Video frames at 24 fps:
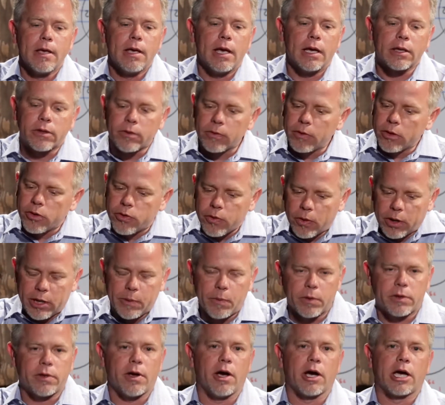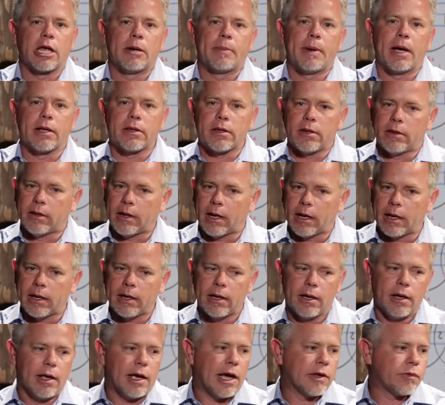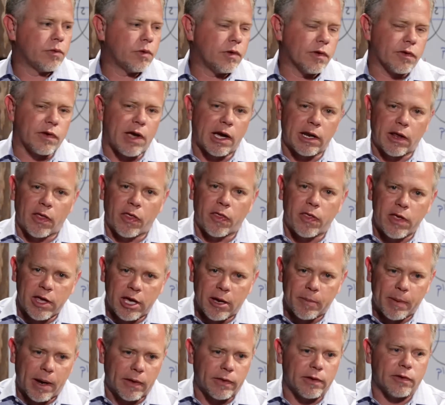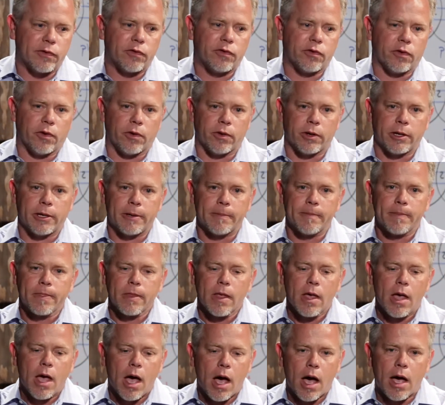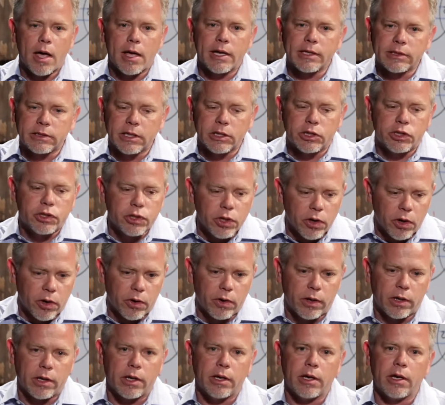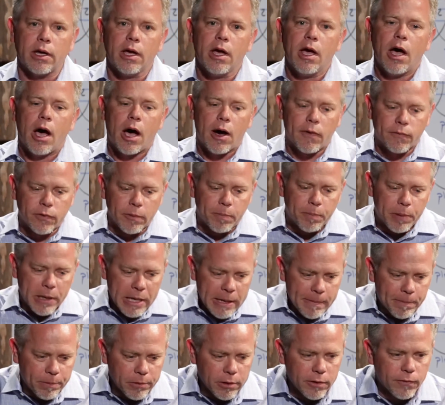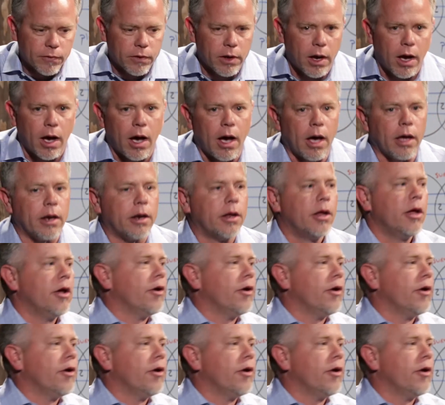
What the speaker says: And so the journey we're talking about today, as we just kind of think about this journey, is the journey of the people of God